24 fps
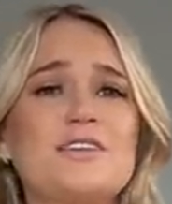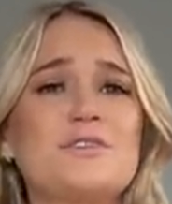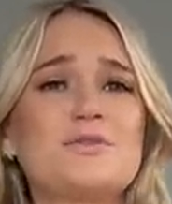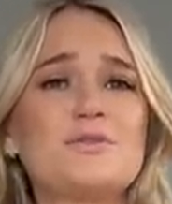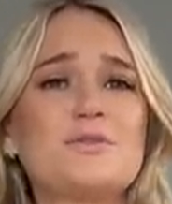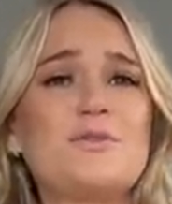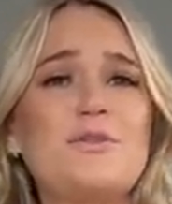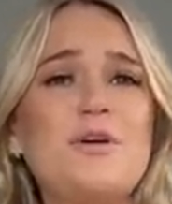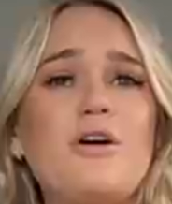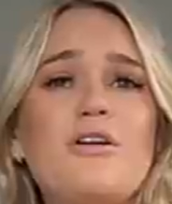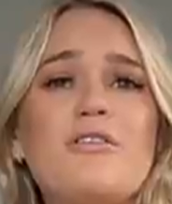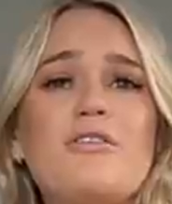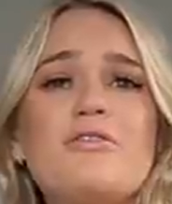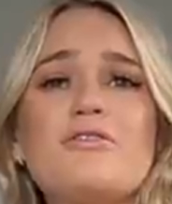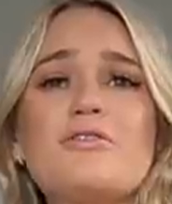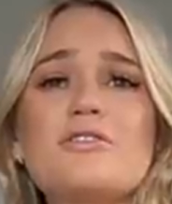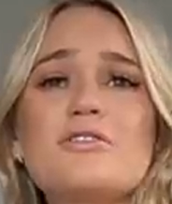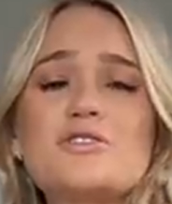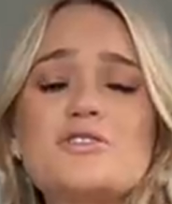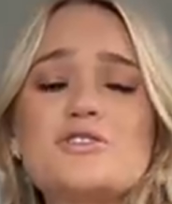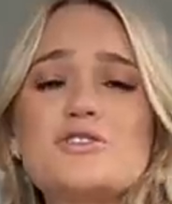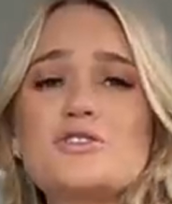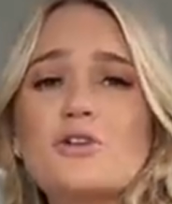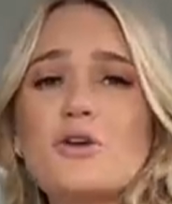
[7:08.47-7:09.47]
little off the
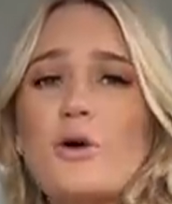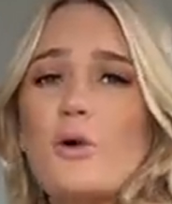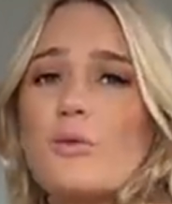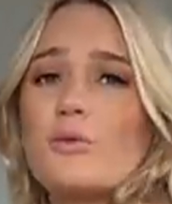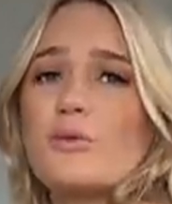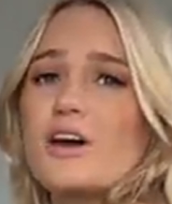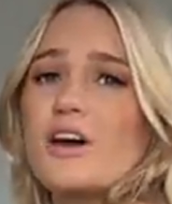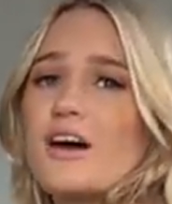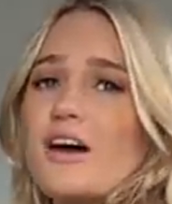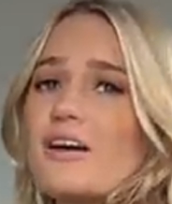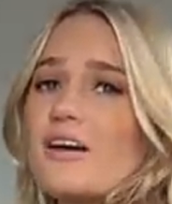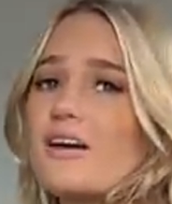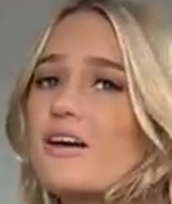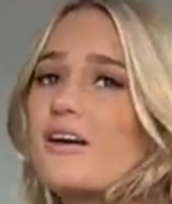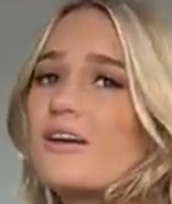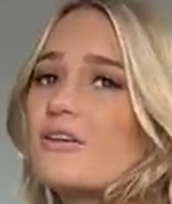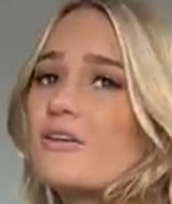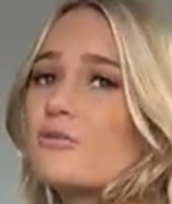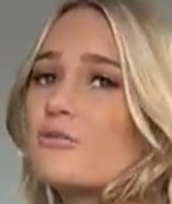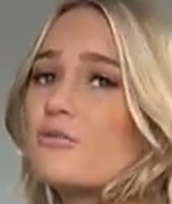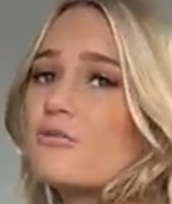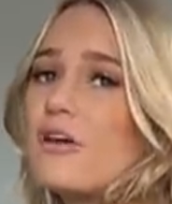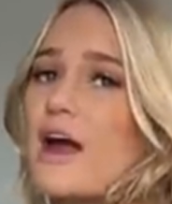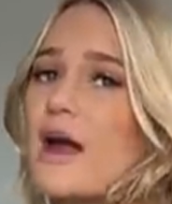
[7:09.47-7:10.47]
shoulder
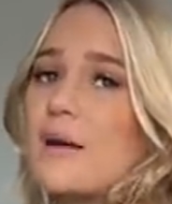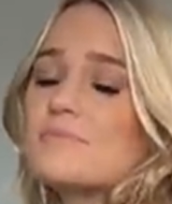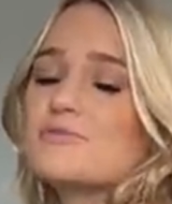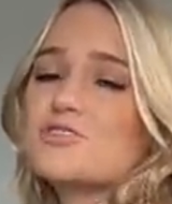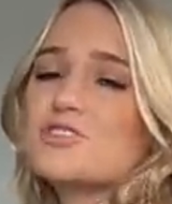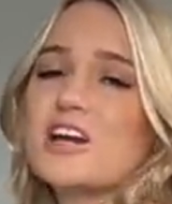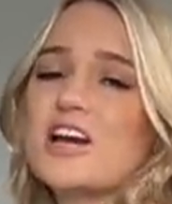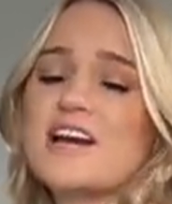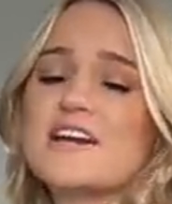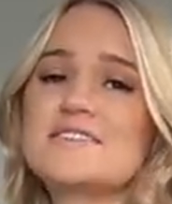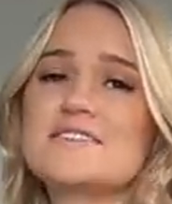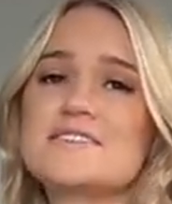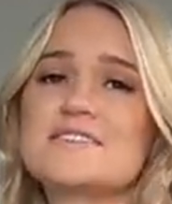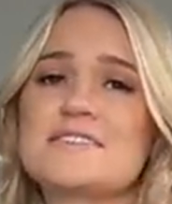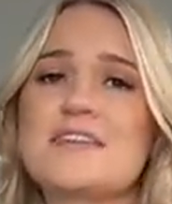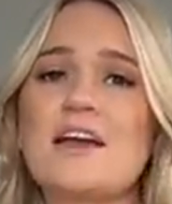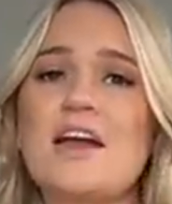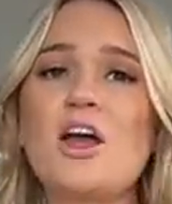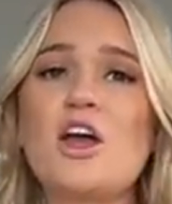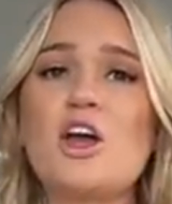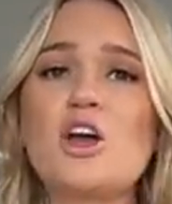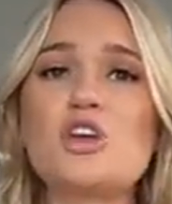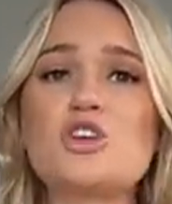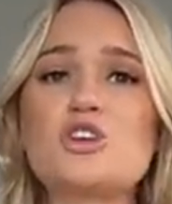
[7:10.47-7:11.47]
wrap dress.
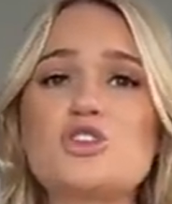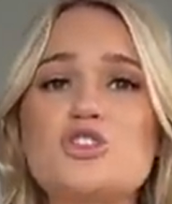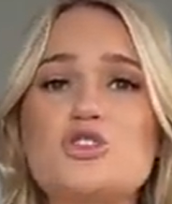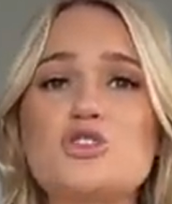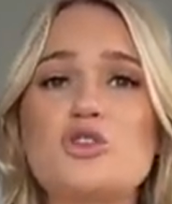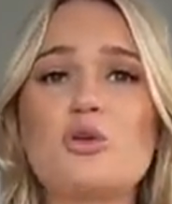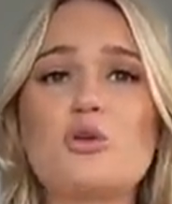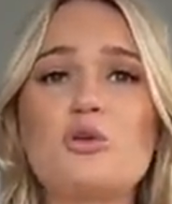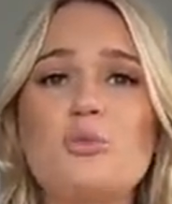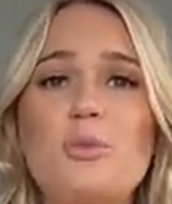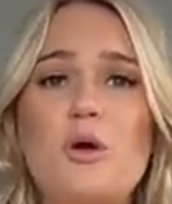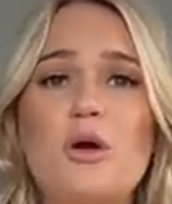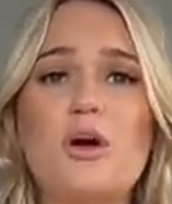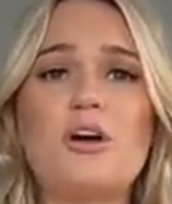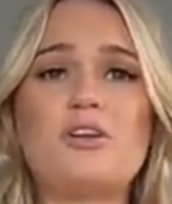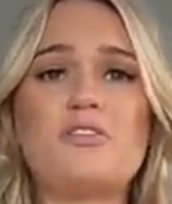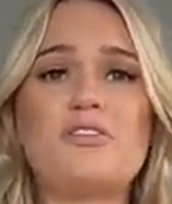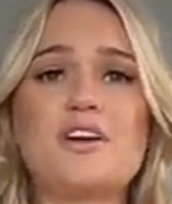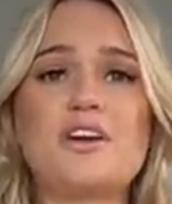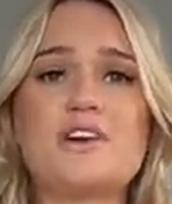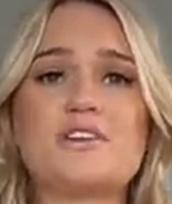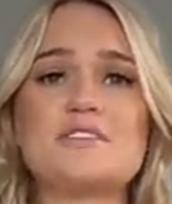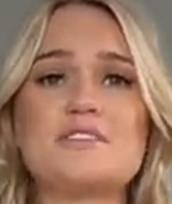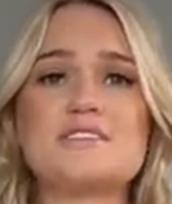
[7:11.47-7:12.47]
So
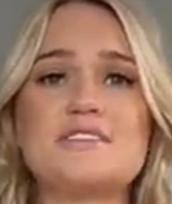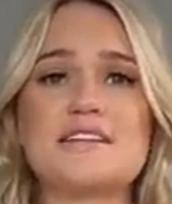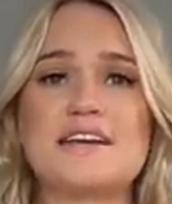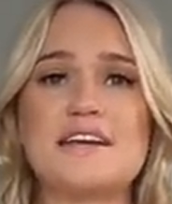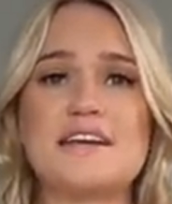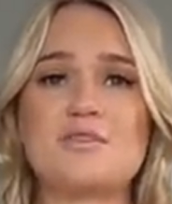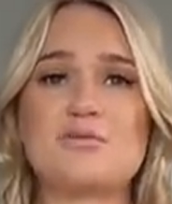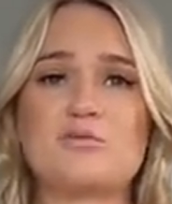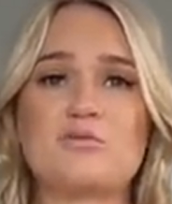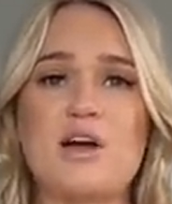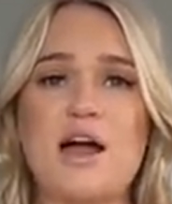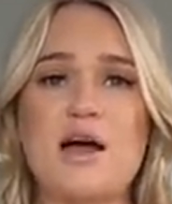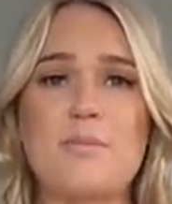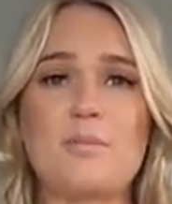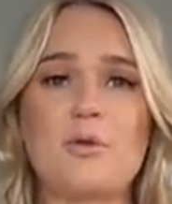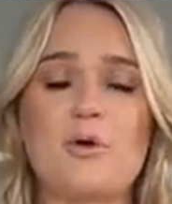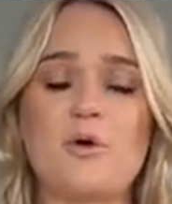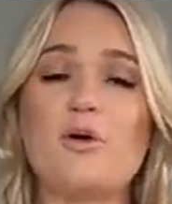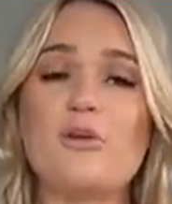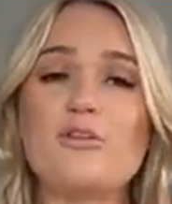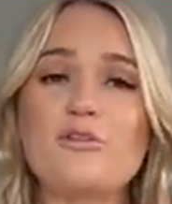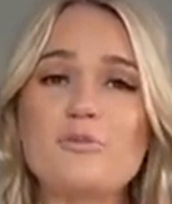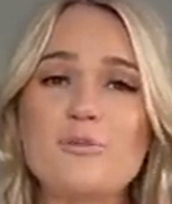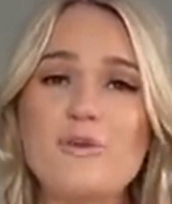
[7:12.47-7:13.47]
perfect because it can wrap
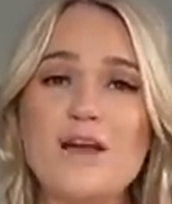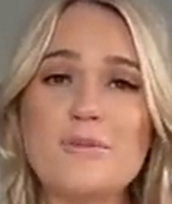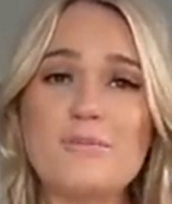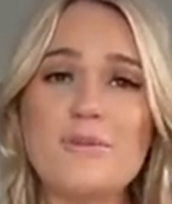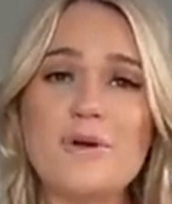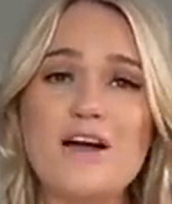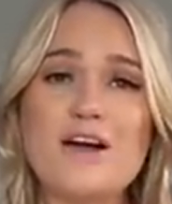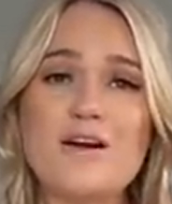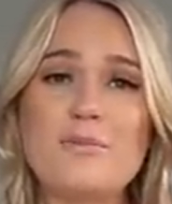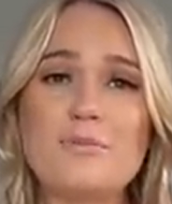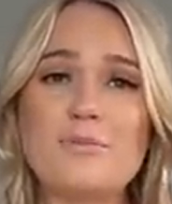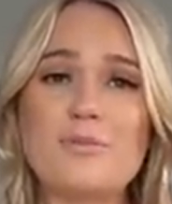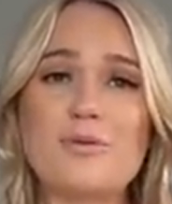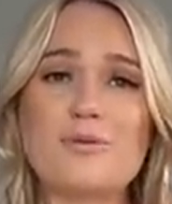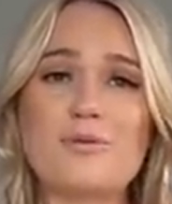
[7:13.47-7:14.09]
over my bump